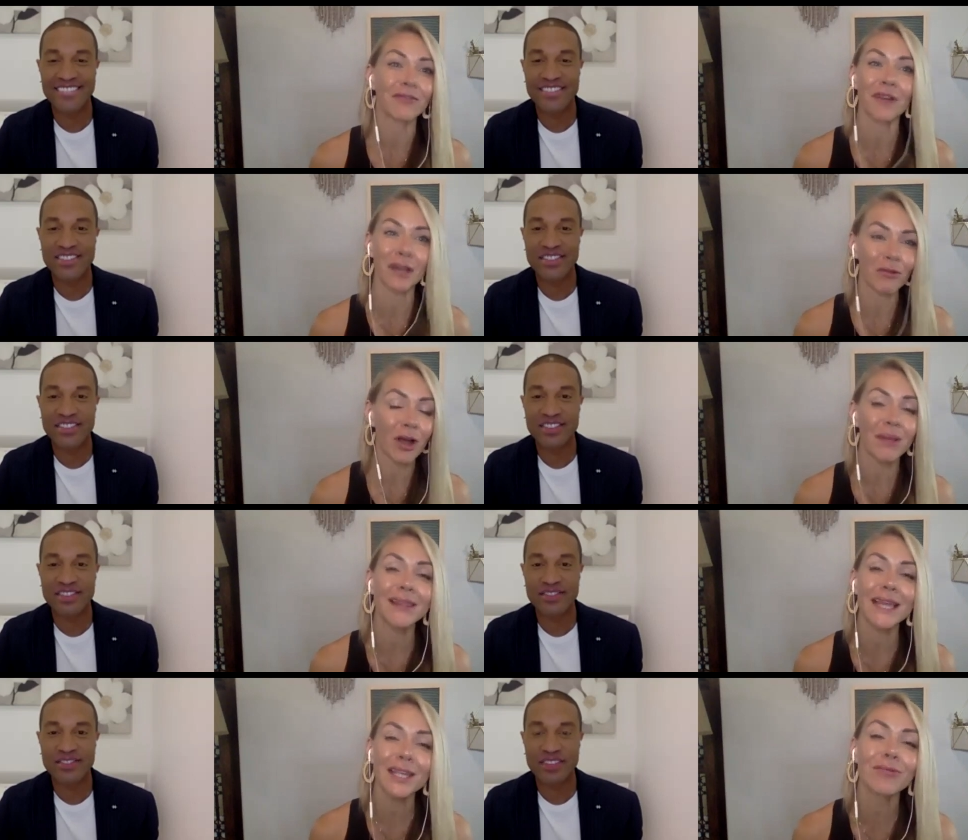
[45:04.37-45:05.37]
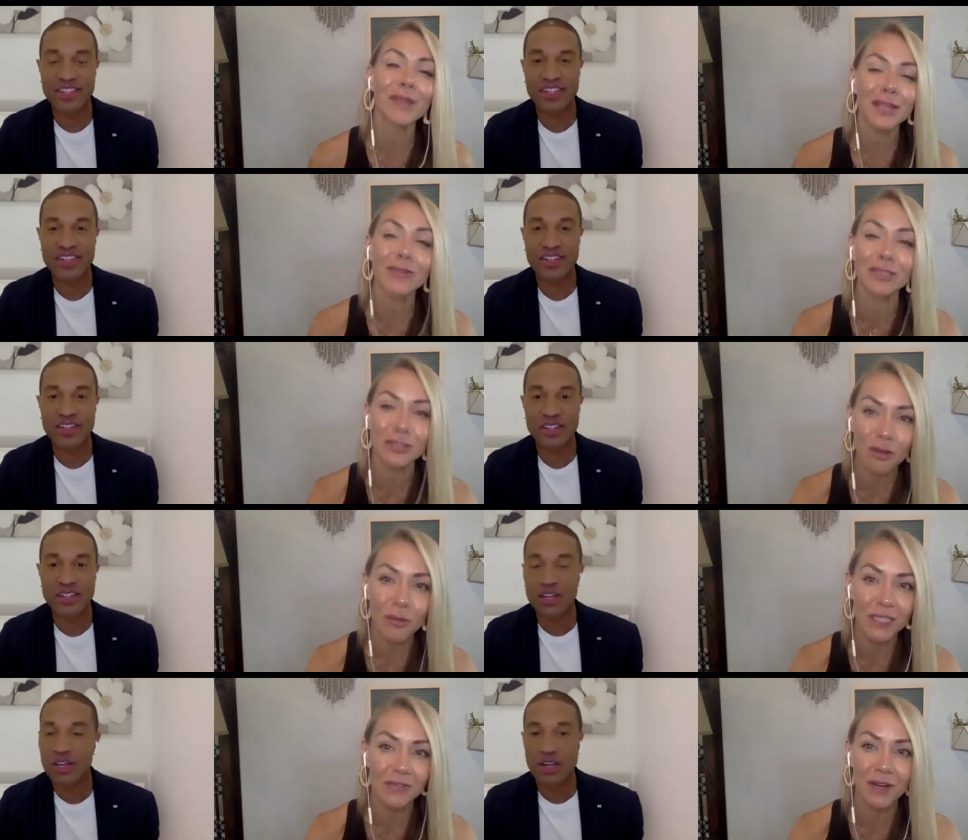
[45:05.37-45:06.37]
Speaker 1: find Rob. But thank you. Thank you so
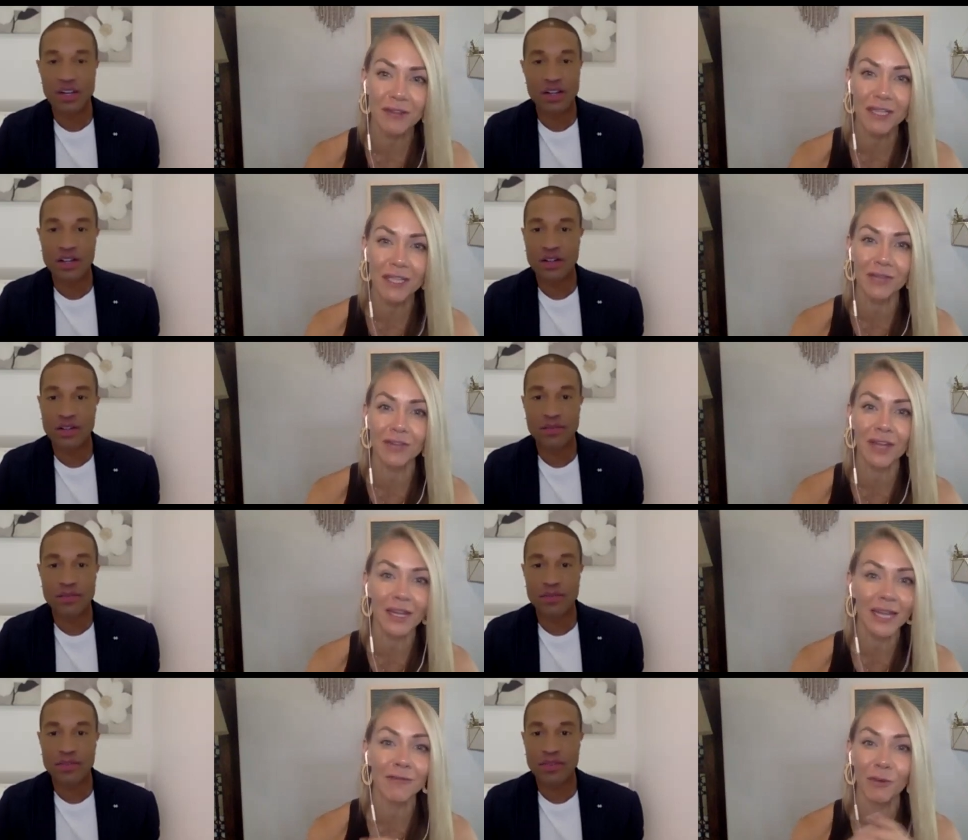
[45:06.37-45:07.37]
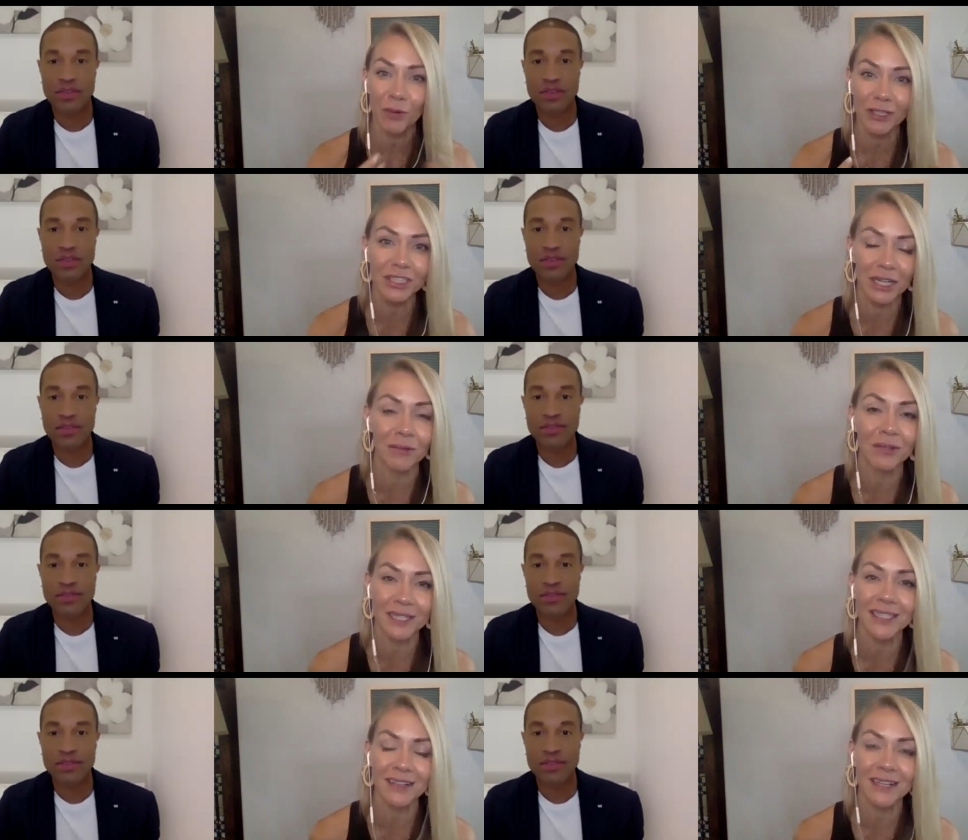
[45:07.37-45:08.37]
much for everything you've done and for what you're sharing with
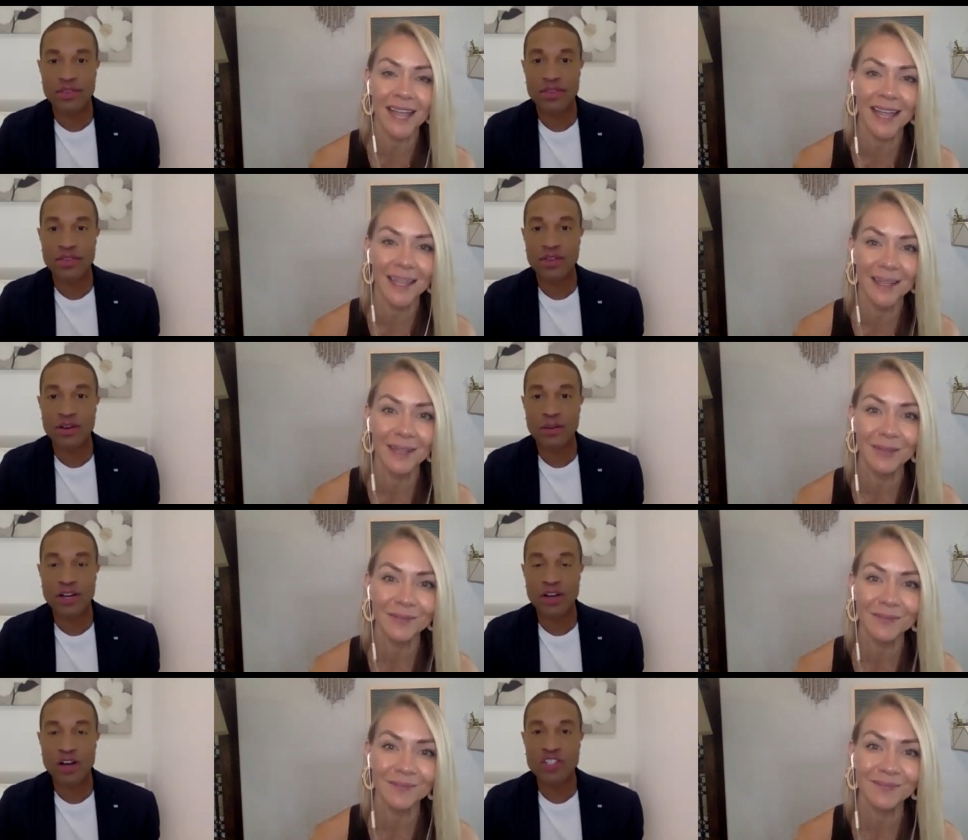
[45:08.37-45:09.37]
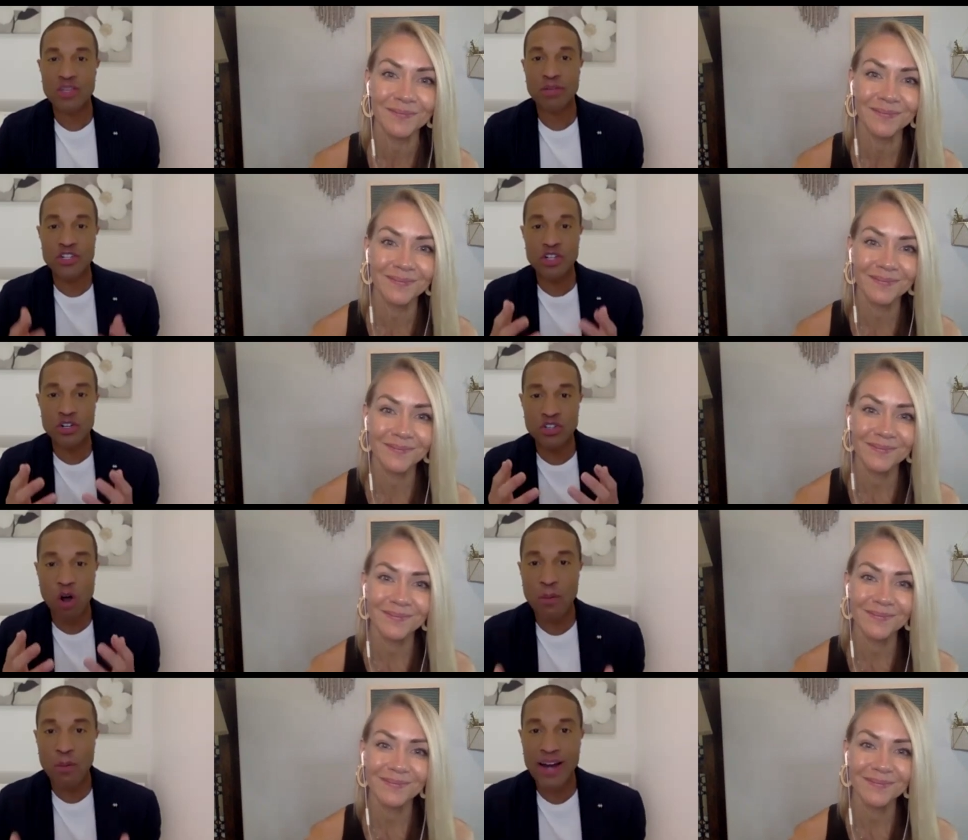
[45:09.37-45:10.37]
us here today.
Speaker 2: Oh my gosh, the pleasure is
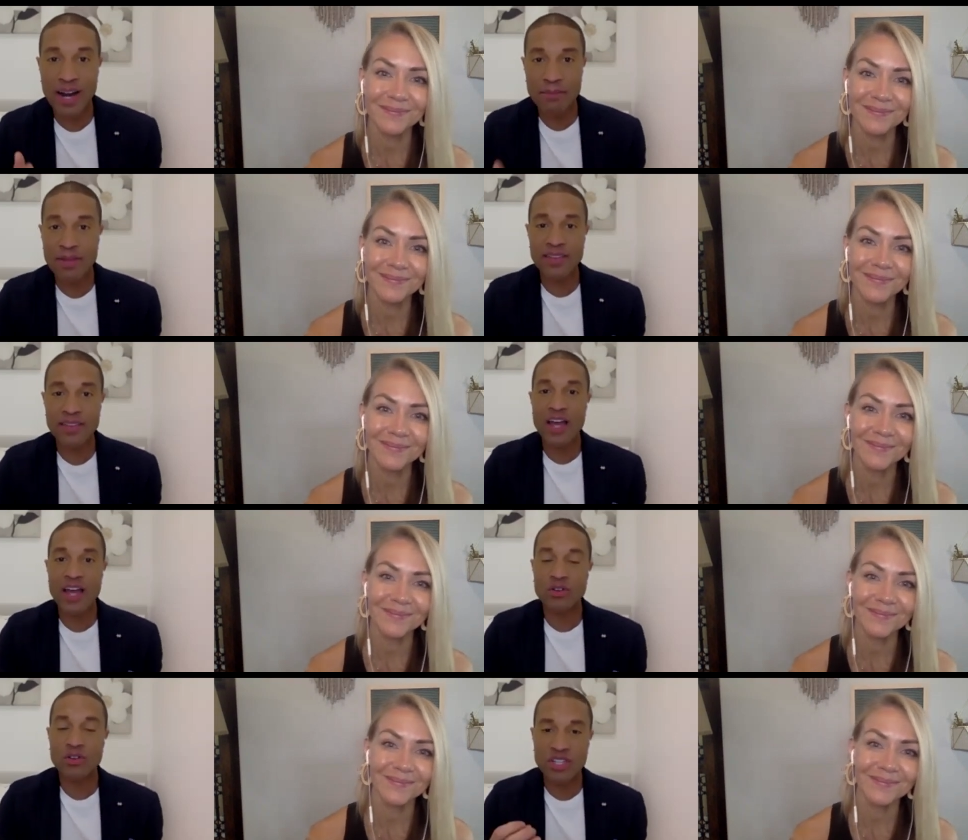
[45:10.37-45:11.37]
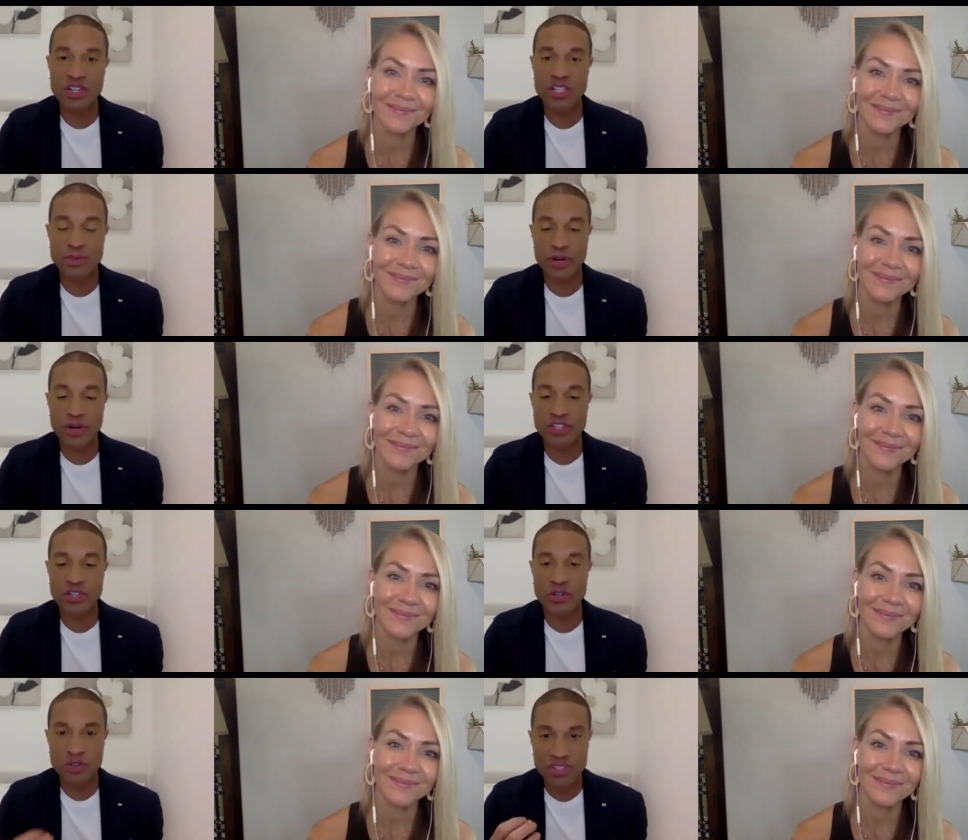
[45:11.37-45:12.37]
all mine. And I mean that. You're such an inspiration.
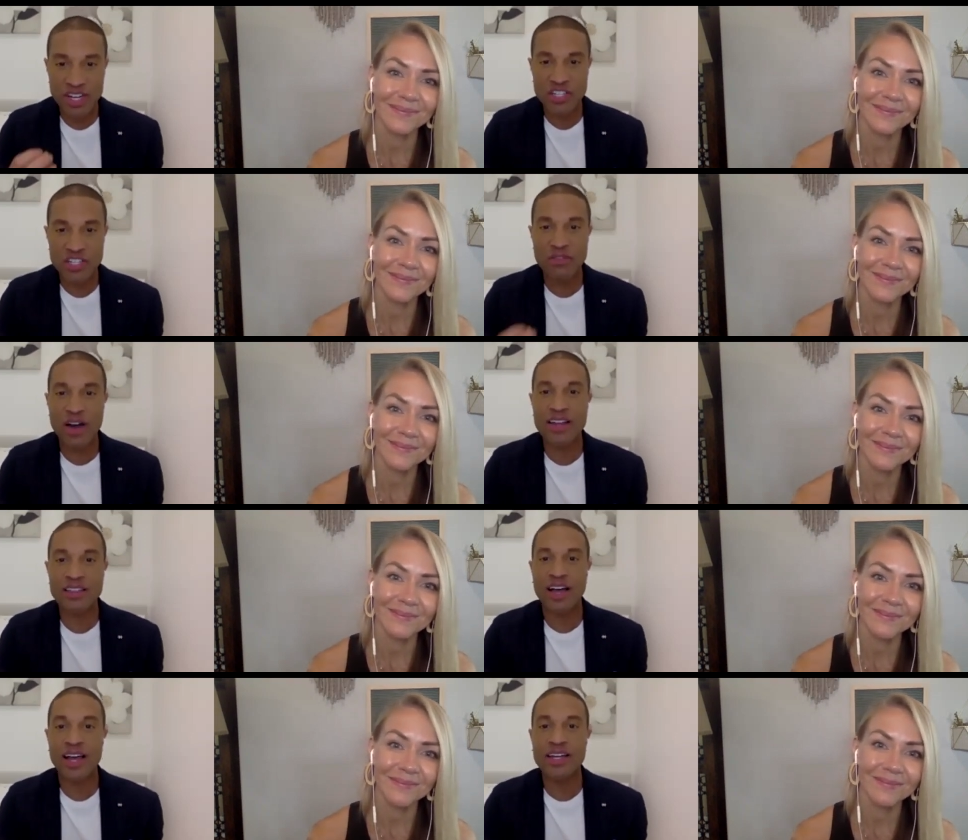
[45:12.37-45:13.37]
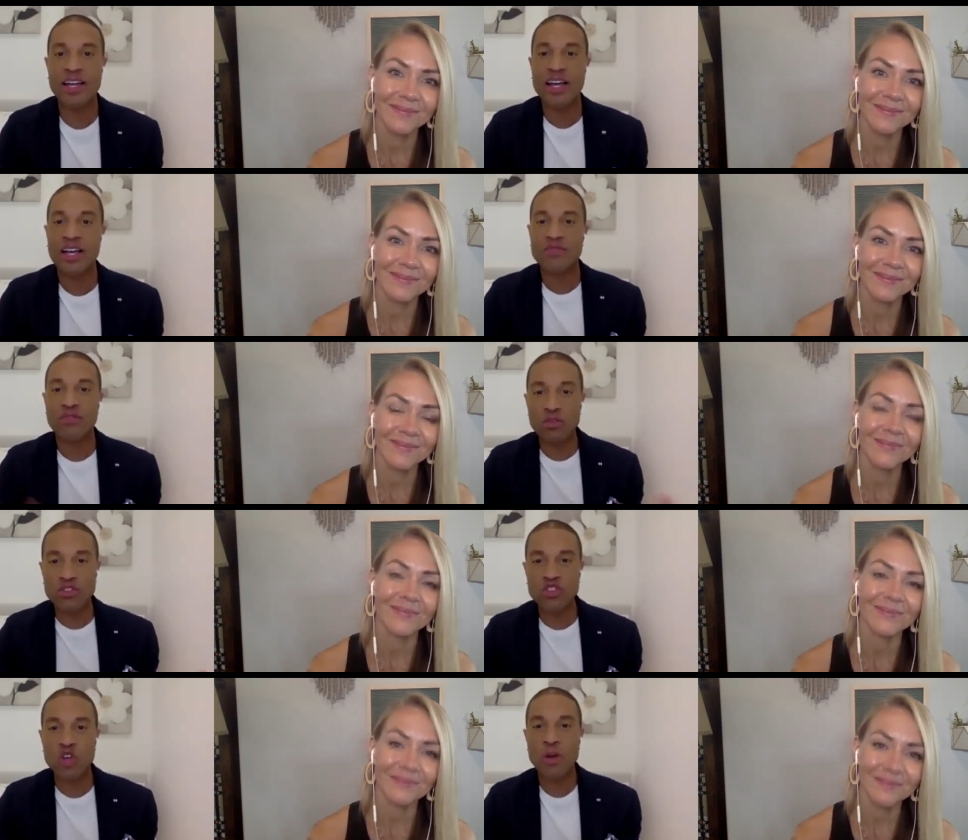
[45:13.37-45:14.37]
You're such a divine light and full of
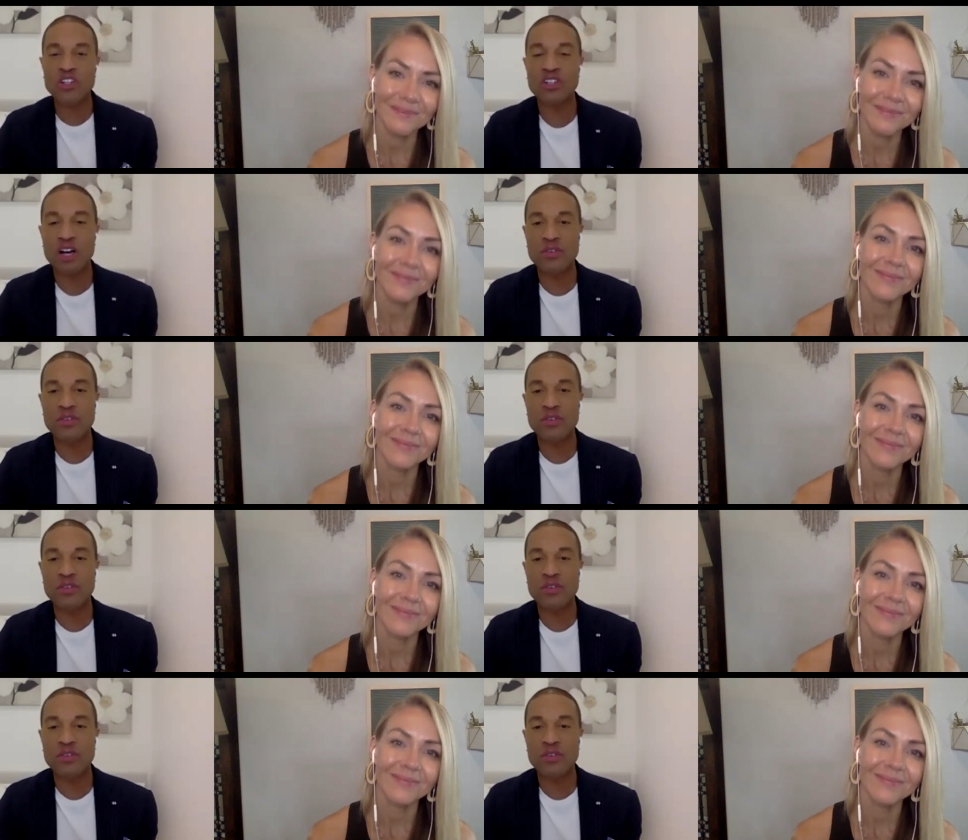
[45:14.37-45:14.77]
so much love and